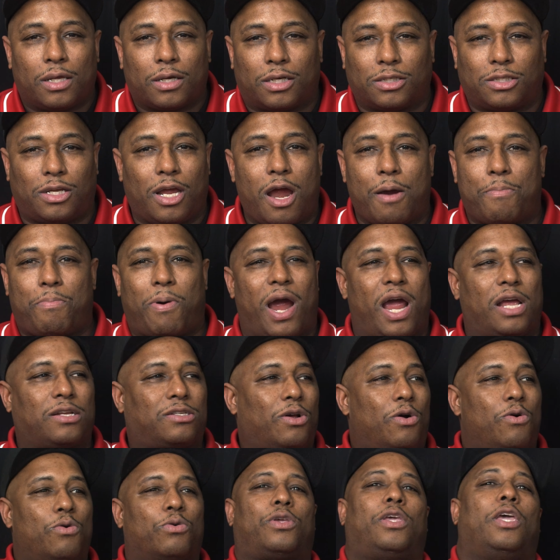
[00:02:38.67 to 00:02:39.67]
Cause
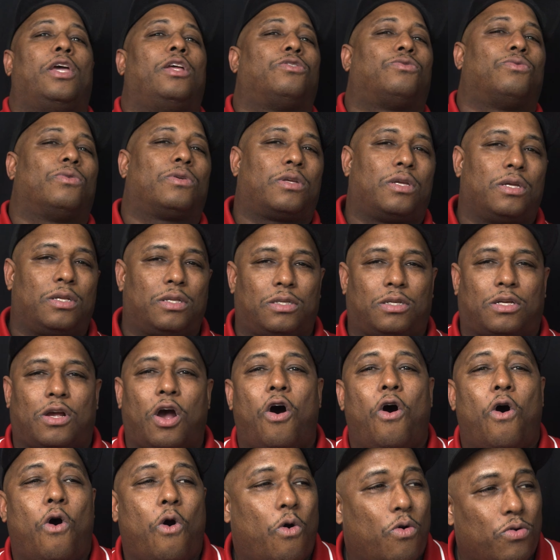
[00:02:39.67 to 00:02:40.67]
everybody's on Kendrick and
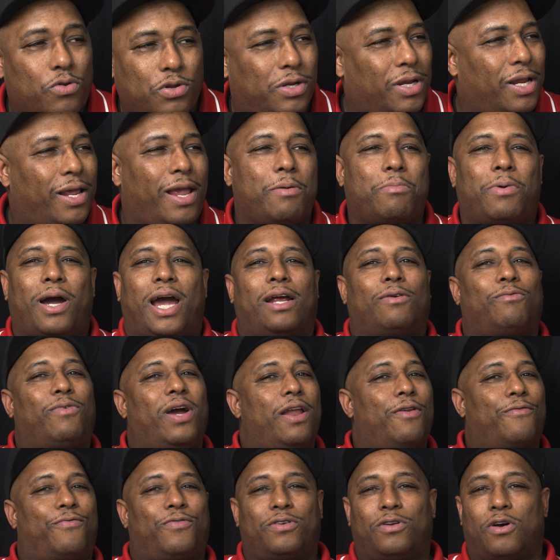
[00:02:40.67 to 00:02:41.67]
Cole. You know,
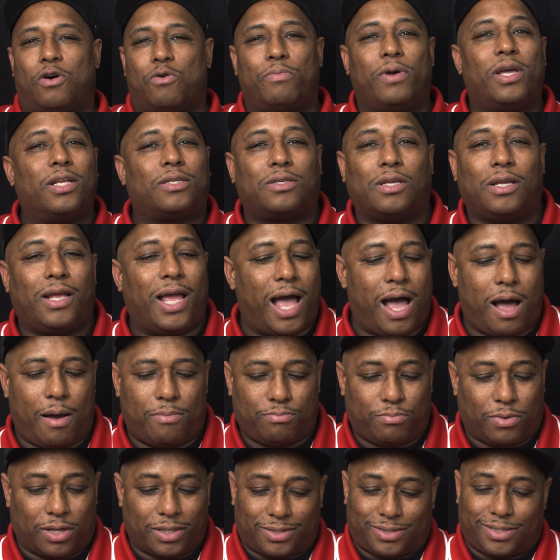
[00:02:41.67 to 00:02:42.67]
waiting for no Missy
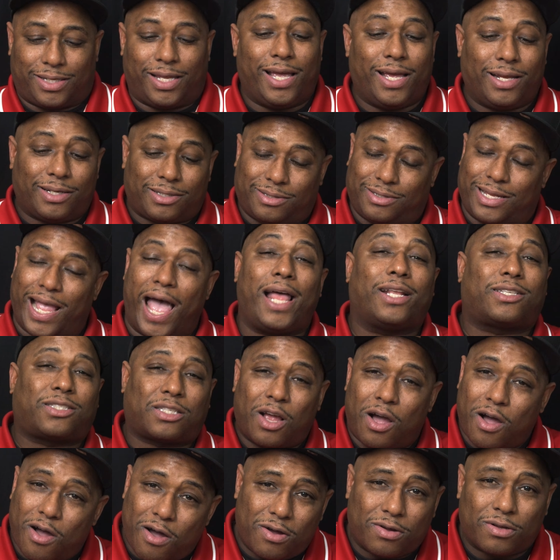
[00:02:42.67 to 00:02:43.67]
album, but this that
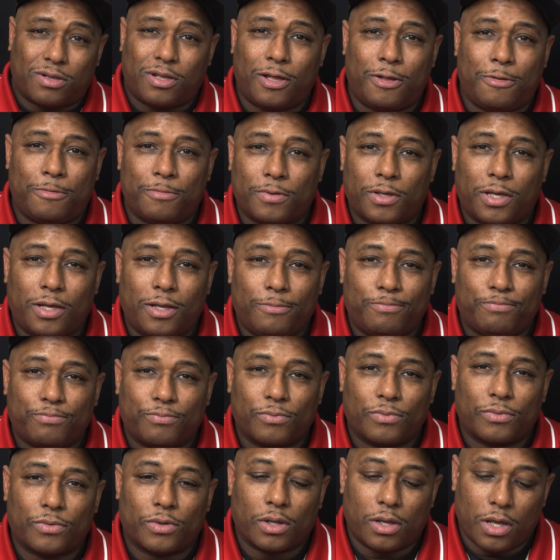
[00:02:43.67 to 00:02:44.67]
song,
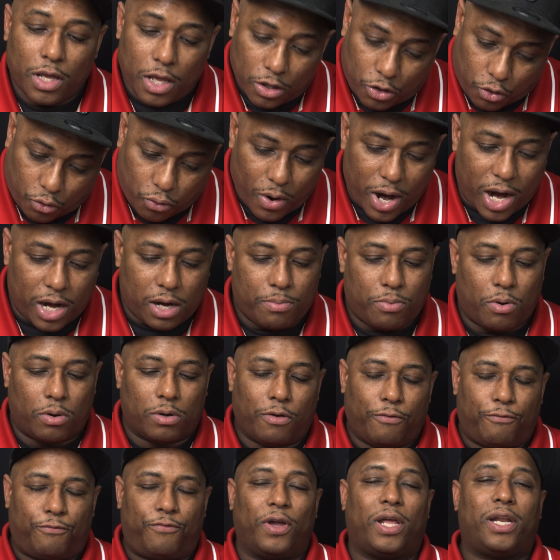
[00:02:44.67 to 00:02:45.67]
incredible.
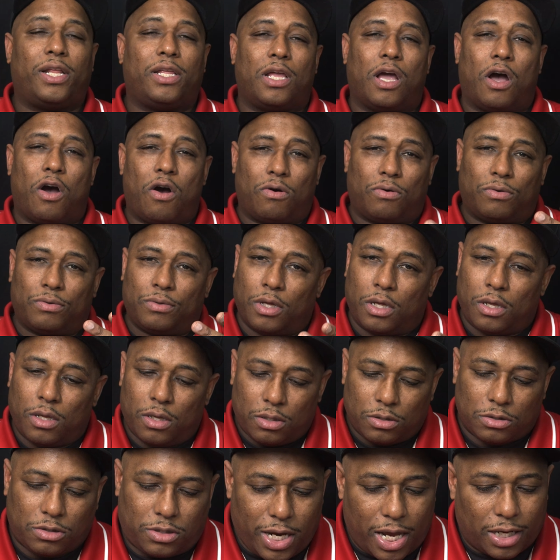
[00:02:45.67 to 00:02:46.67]
The video
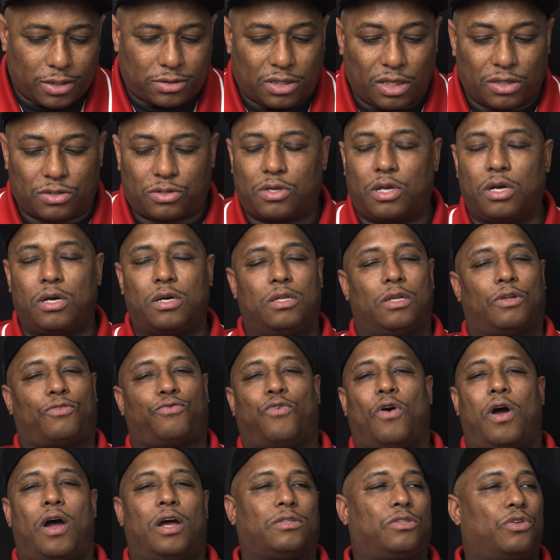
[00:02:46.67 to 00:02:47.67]
just as good as
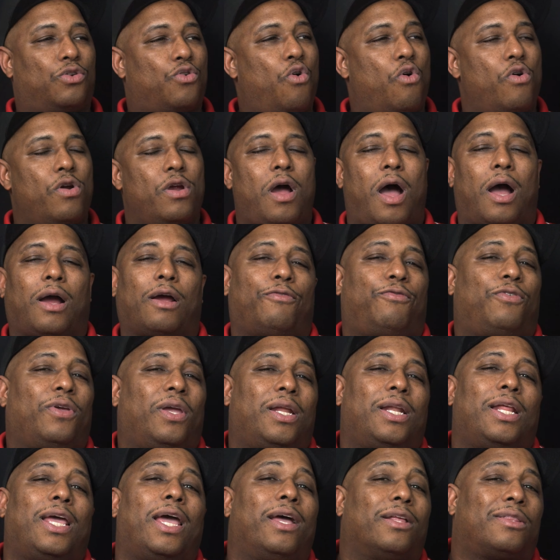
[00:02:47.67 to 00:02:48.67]
far as the
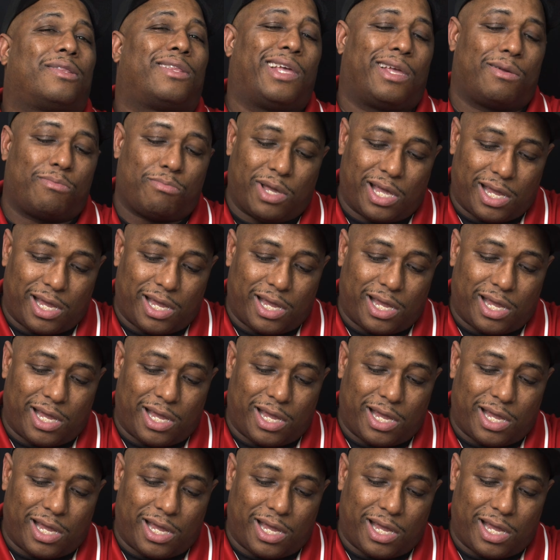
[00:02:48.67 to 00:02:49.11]
choreography and everything,